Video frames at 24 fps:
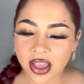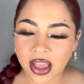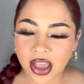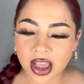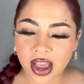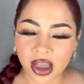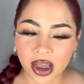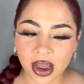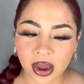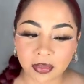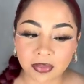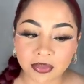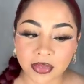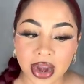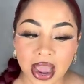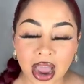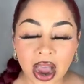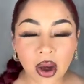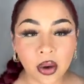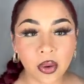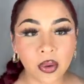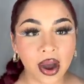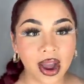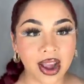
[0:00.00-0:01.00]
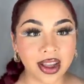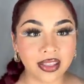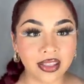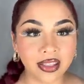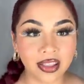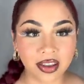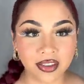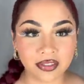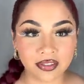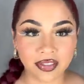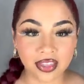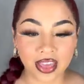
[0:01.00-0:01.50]
Now I
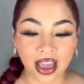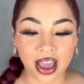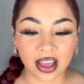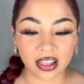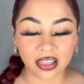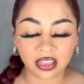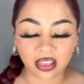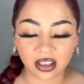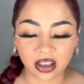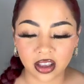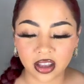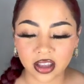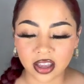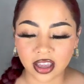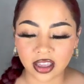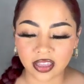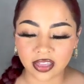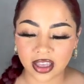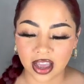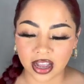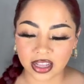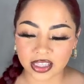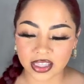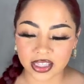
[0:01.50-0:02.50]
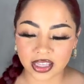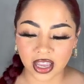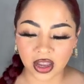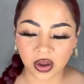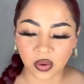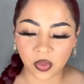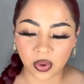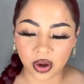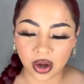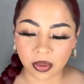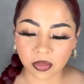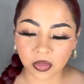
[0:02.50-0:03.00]
love that look, and that's
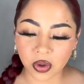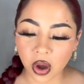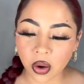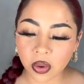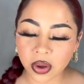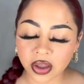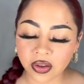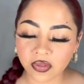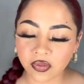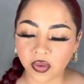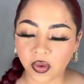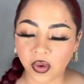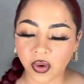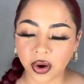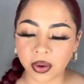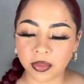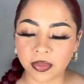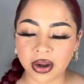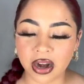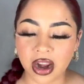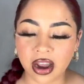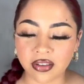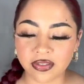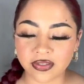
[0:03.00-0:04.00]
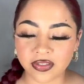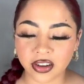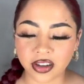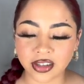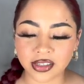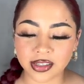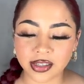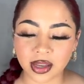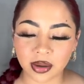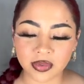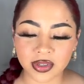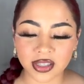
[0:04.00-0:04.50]
like what I'm going for, but at
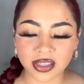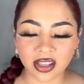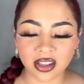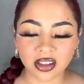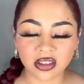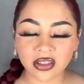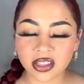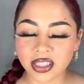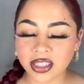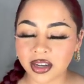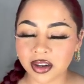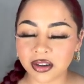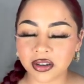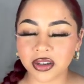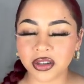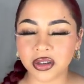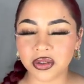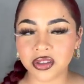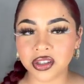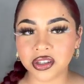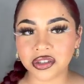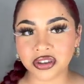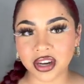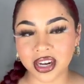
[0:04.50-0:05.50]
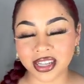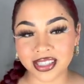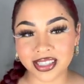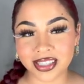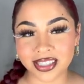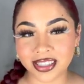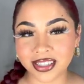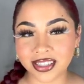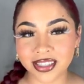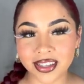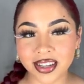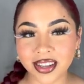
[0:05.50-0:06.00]
first I was a little scared to do the
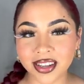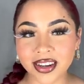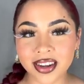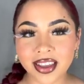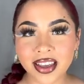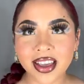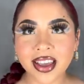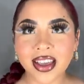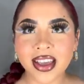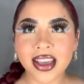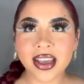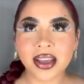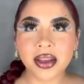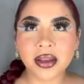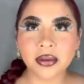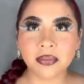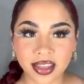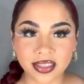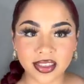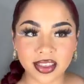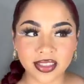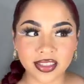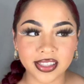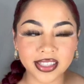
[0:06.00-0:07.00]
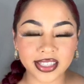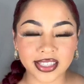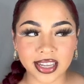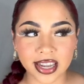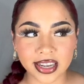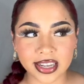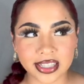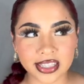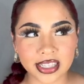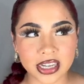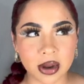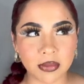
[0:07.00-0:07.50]
transition. And then the
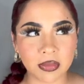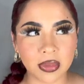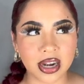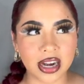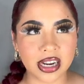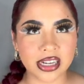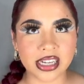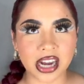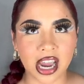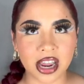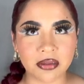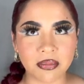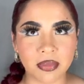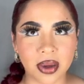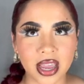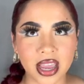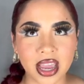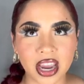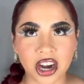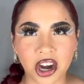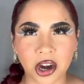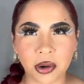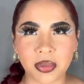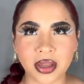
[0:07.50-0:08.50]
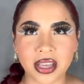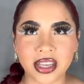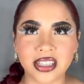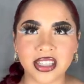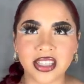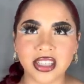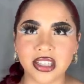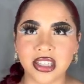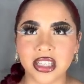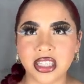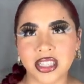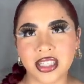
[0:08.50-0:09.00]
second time that I dyed my hair, because
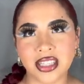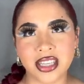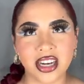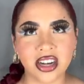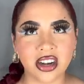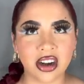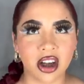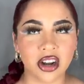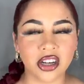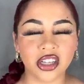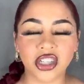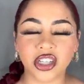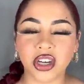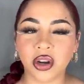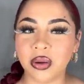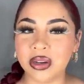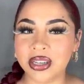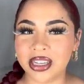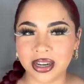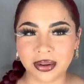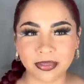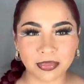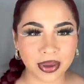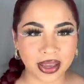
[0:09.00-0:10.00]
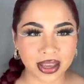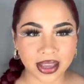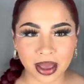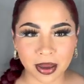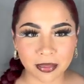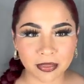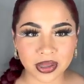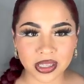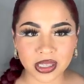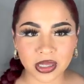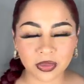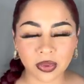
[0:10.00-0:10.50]
it just did not show, it didn't pick
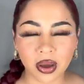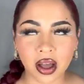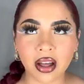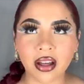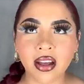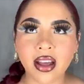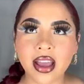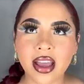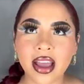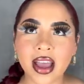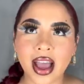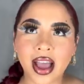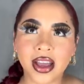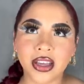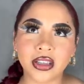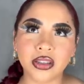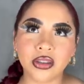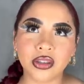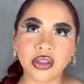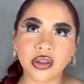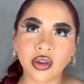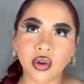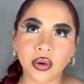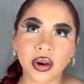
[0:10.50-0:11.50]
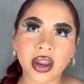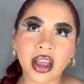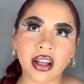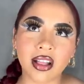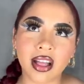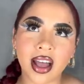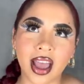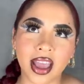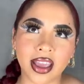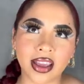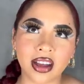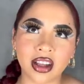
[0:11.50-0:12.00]
up as well, I used L'Oreal
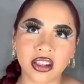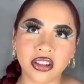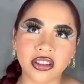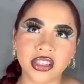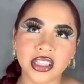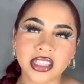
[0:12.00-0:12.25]
High Colors